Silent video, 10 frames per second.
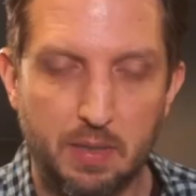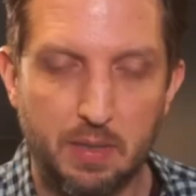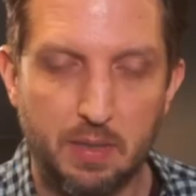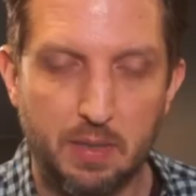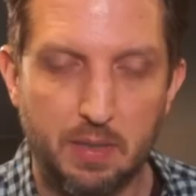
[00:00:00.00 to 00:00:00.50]

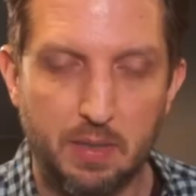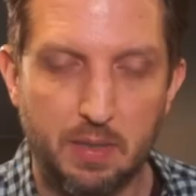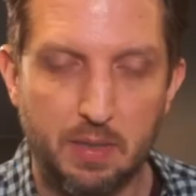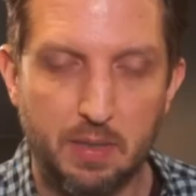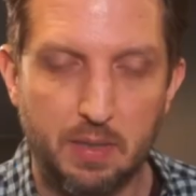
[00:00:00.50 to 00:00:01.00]

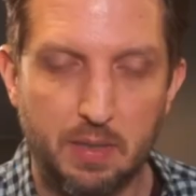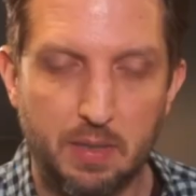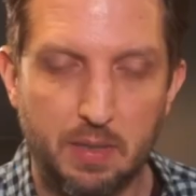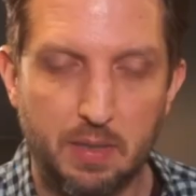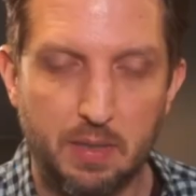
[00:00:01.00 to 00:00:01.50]

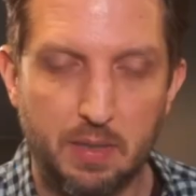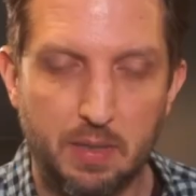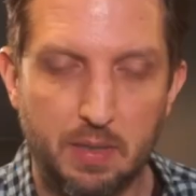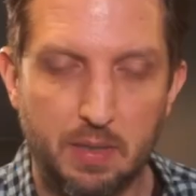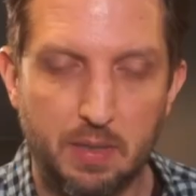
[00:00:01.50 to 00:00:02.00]

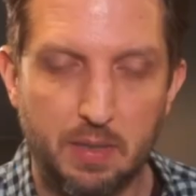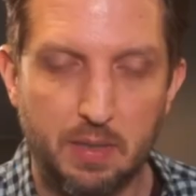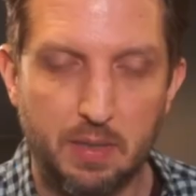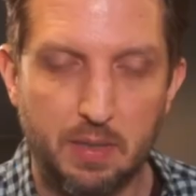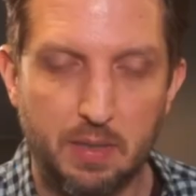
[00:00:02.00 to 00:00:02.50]

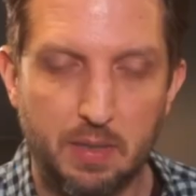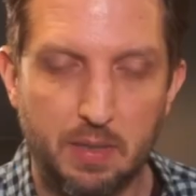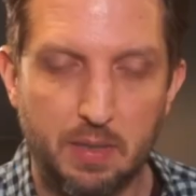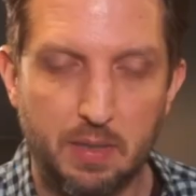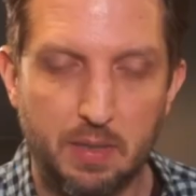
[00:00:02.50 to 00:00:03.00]

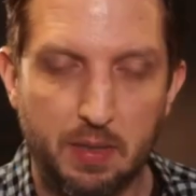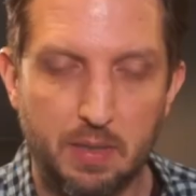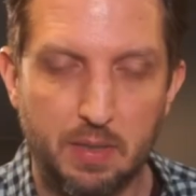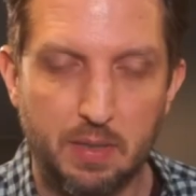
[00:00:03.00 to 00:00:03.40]
[no speech]